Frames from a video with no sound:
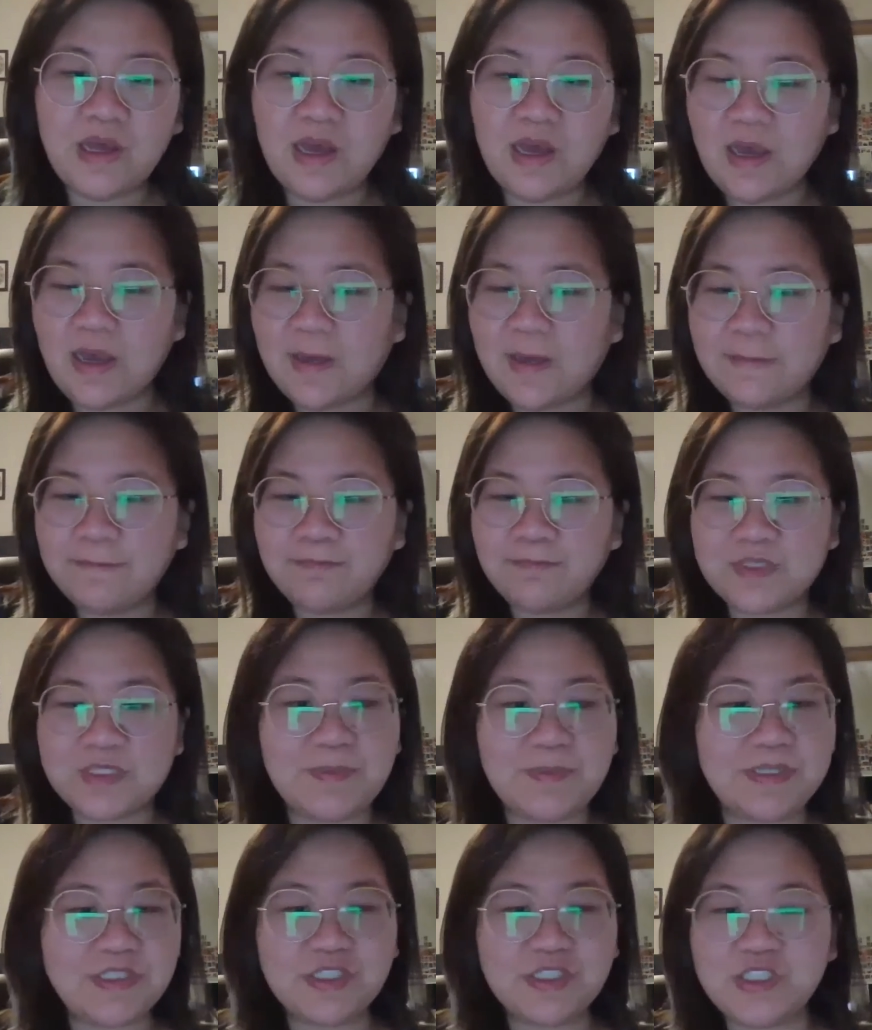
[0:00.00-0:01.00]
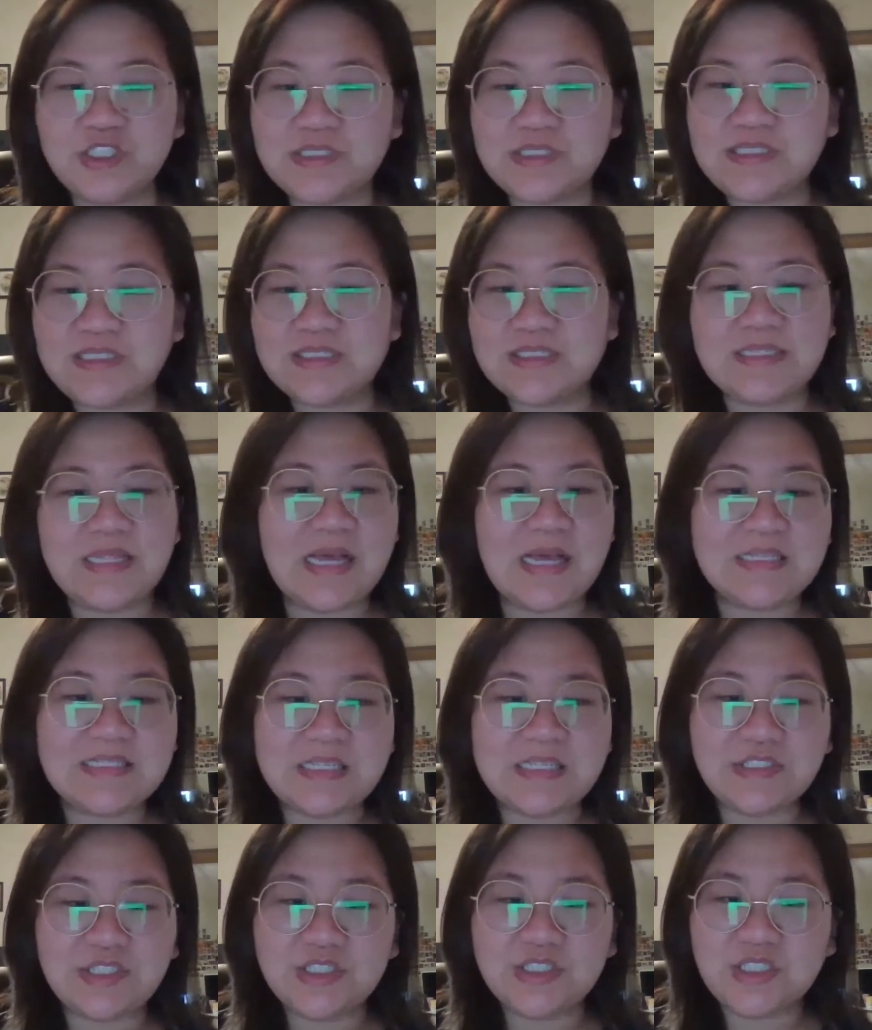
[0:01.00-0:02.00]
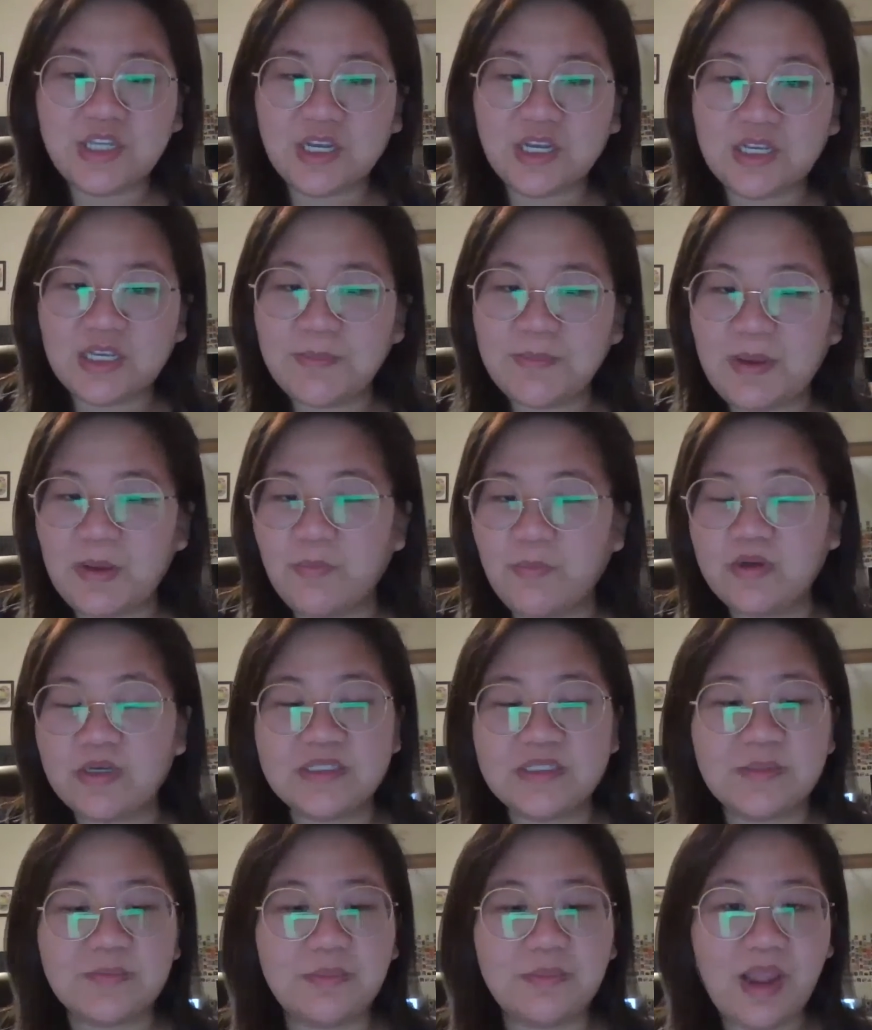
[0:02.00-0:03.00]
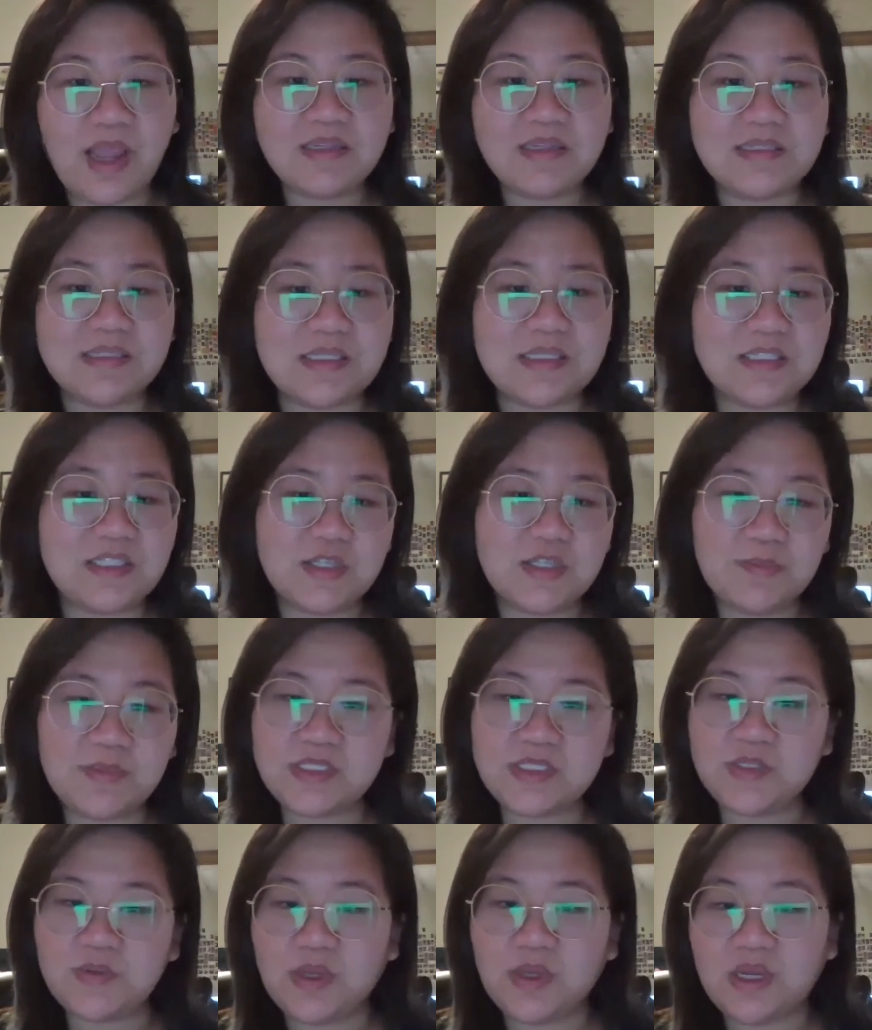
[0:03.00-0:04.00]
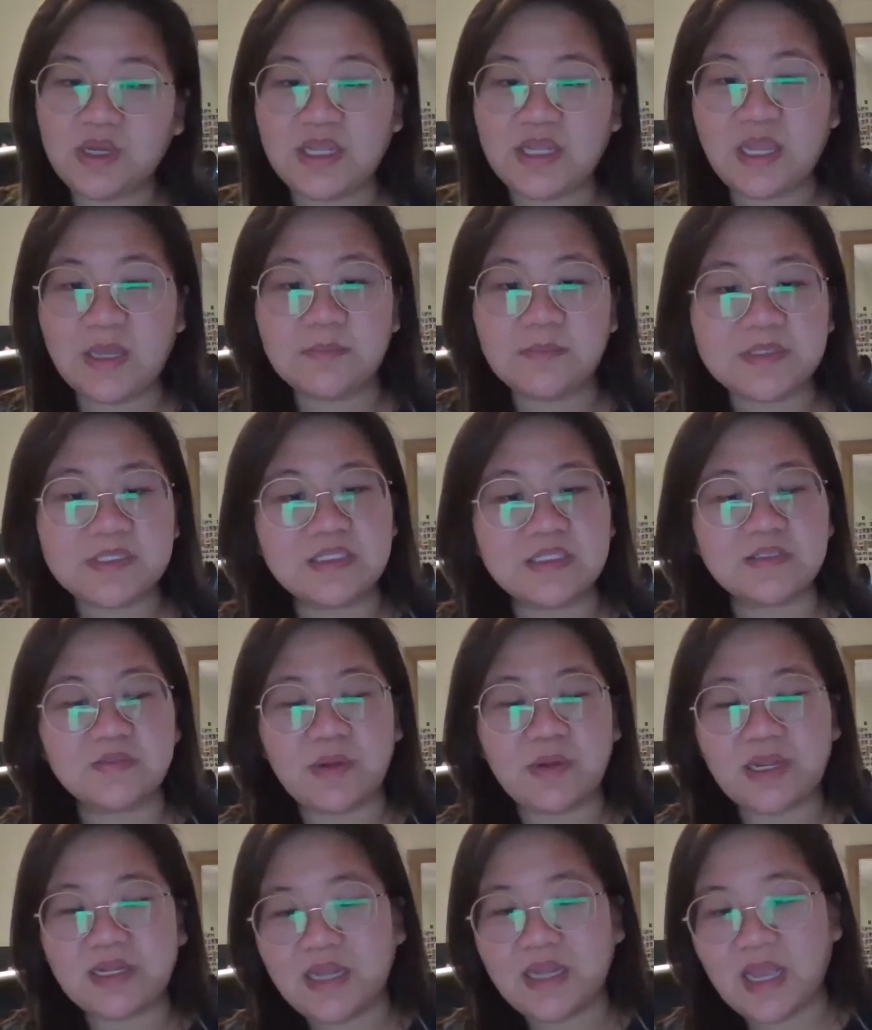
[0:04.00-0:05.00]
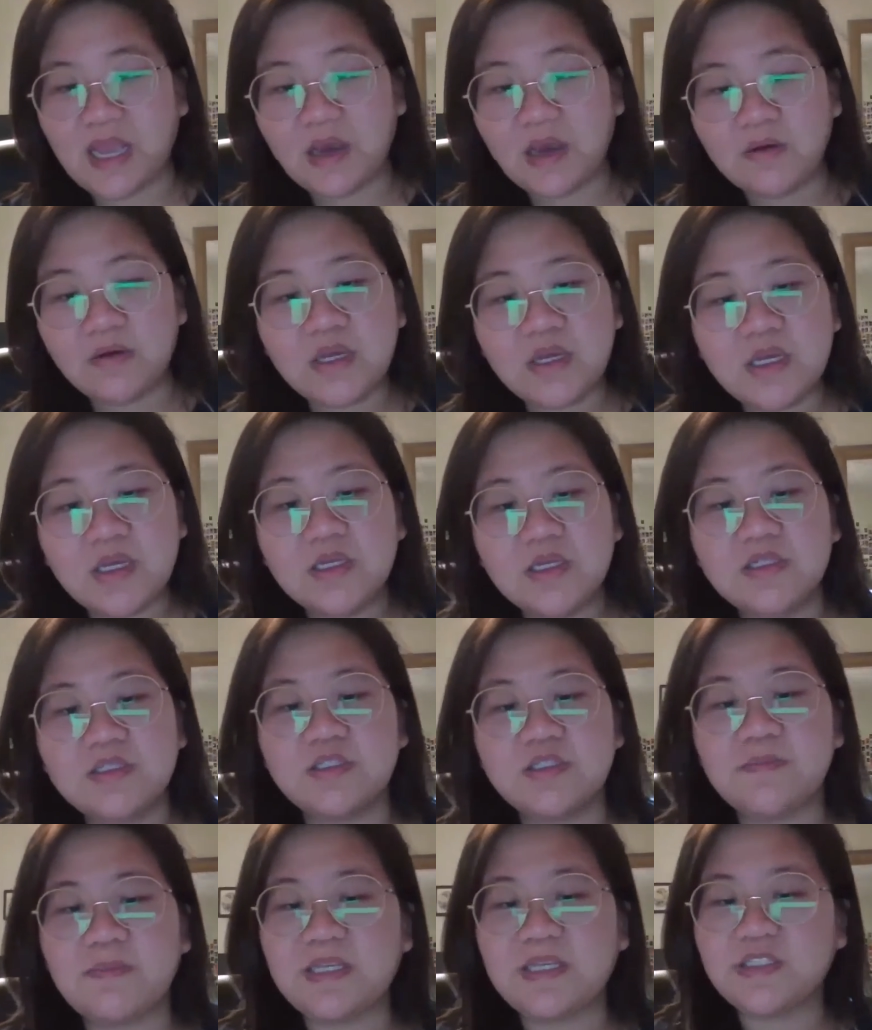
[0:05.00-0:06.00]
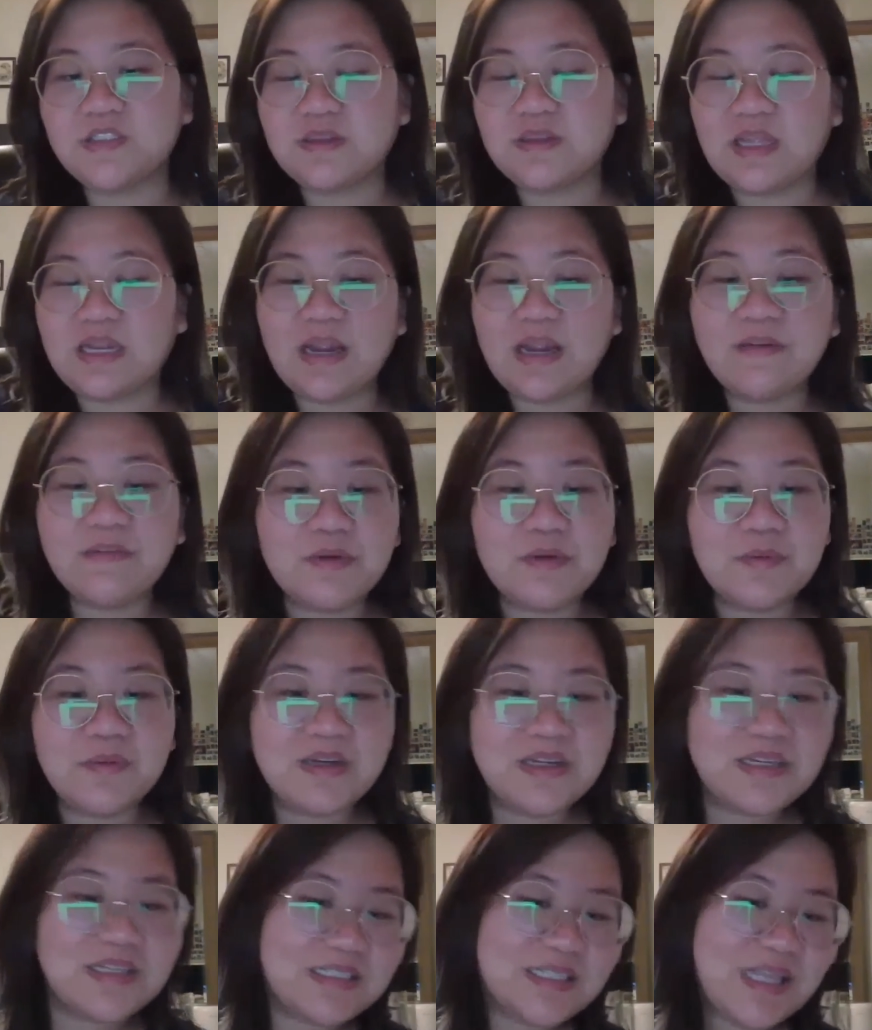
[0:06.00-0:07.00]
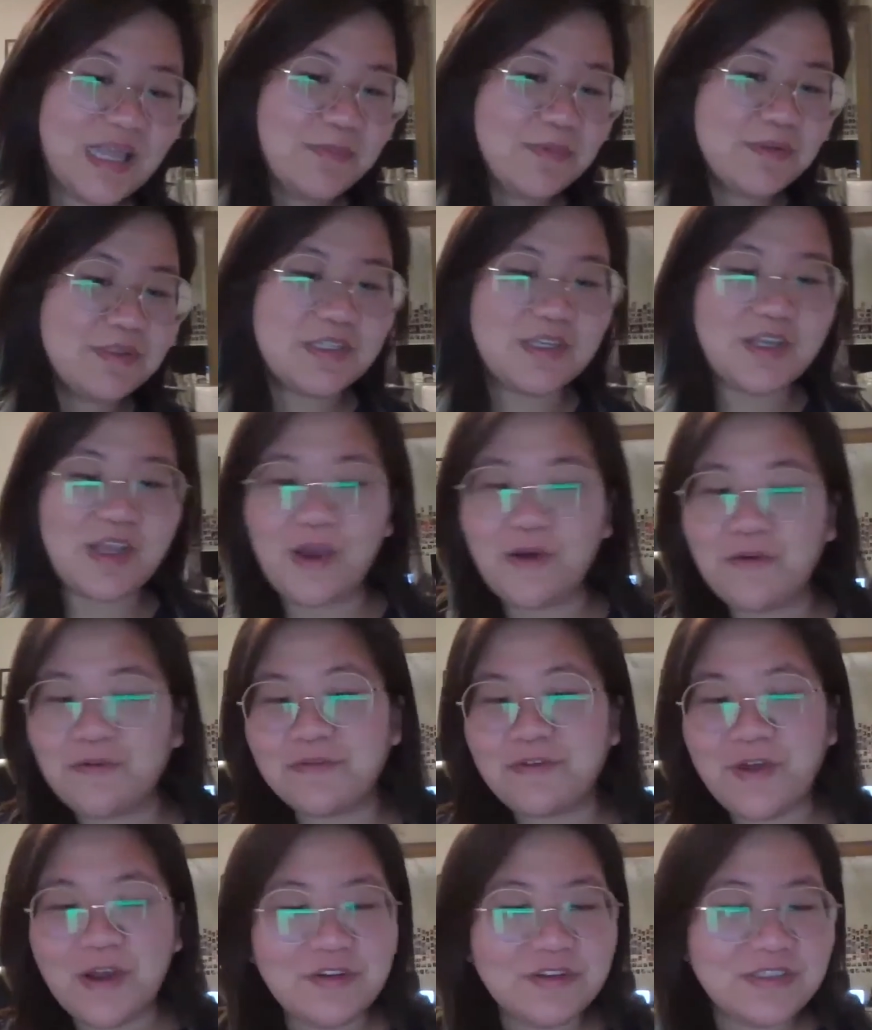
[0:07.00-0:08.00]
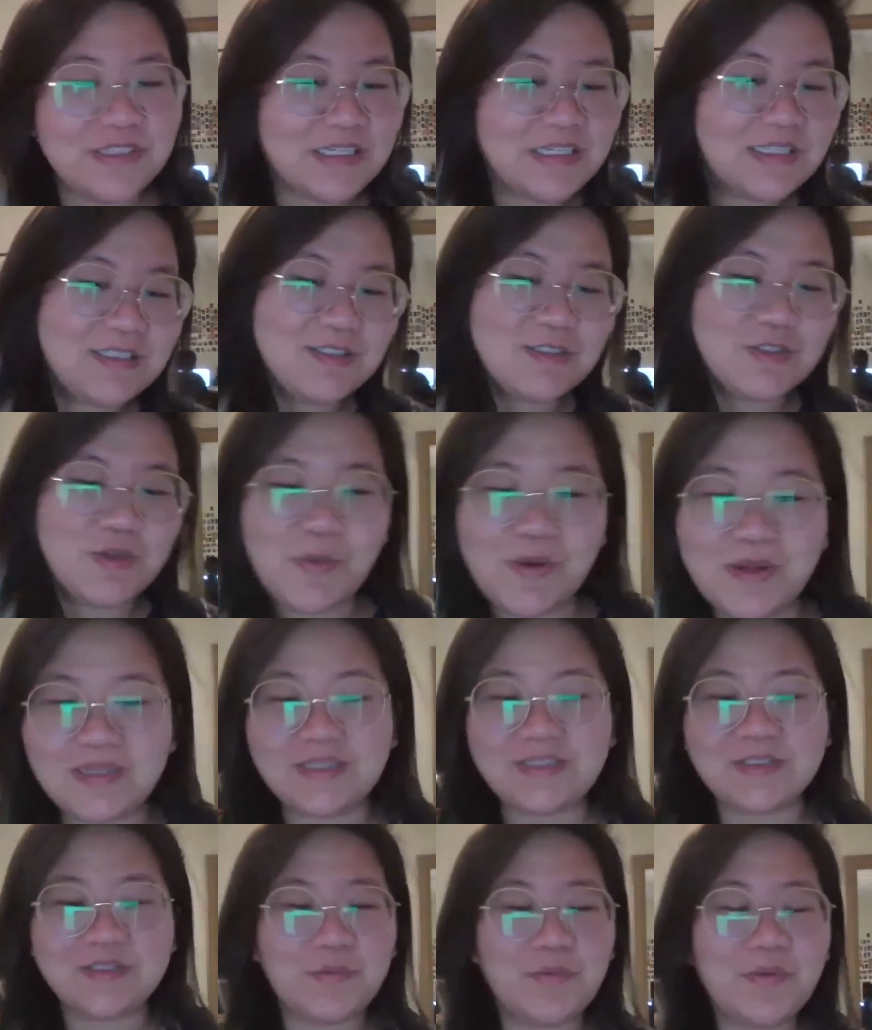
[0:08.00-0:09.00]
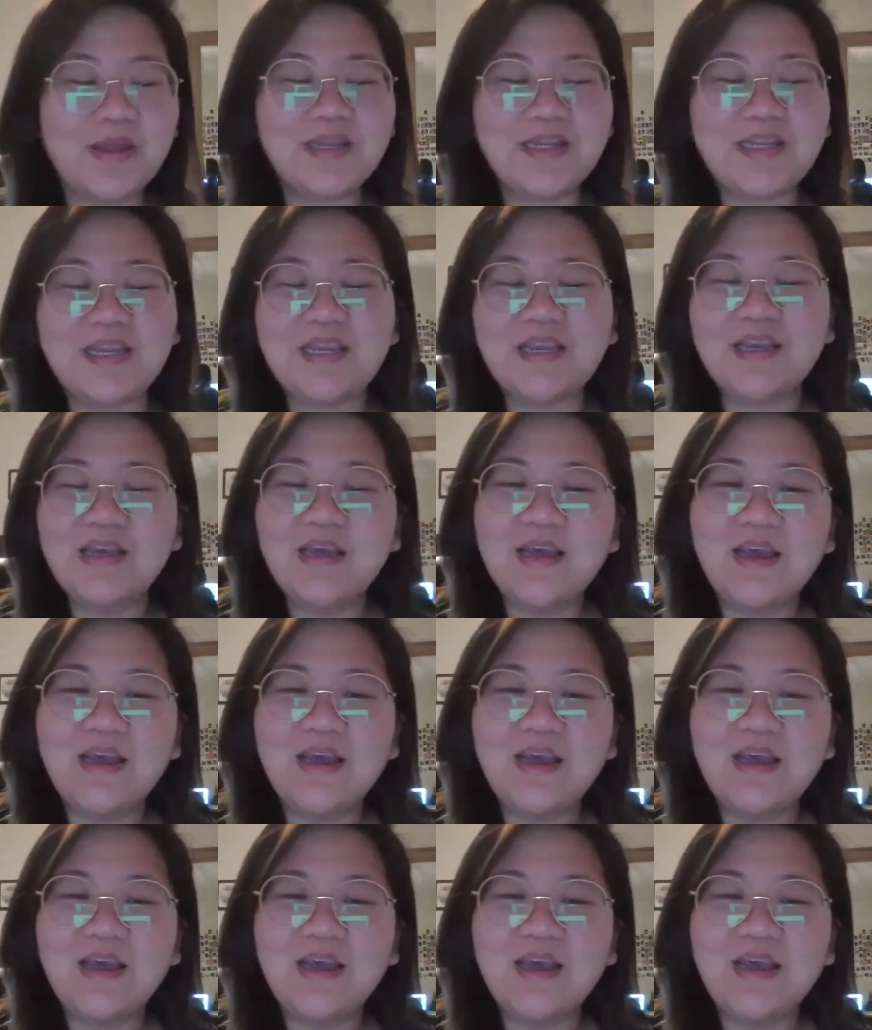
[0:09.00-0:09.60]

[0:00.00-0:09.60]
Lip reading: especially just this last session, talking about what are some practices you could be doing on campuses right now to make sure that everyone is able to go vote in 2020